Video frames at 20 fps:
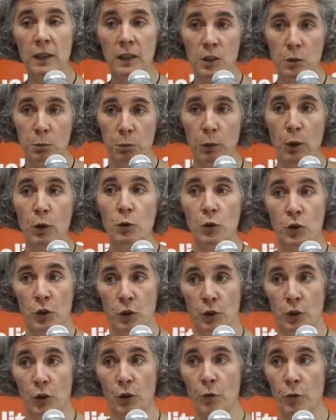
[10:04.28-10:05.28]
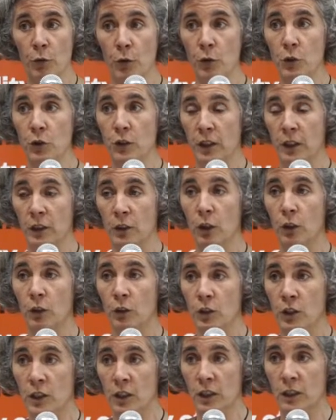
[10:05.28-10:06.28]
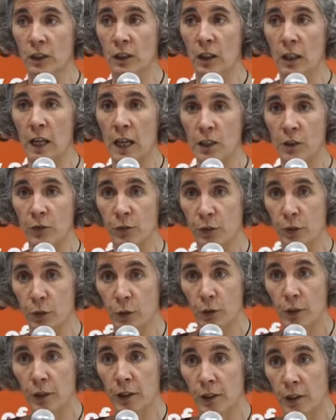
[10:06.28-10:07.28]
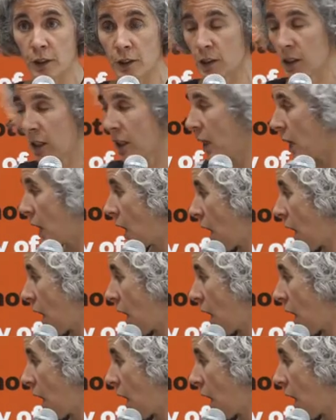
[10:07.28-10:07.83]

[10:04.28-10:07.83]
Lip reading: an explosion of those technologies in the last few years.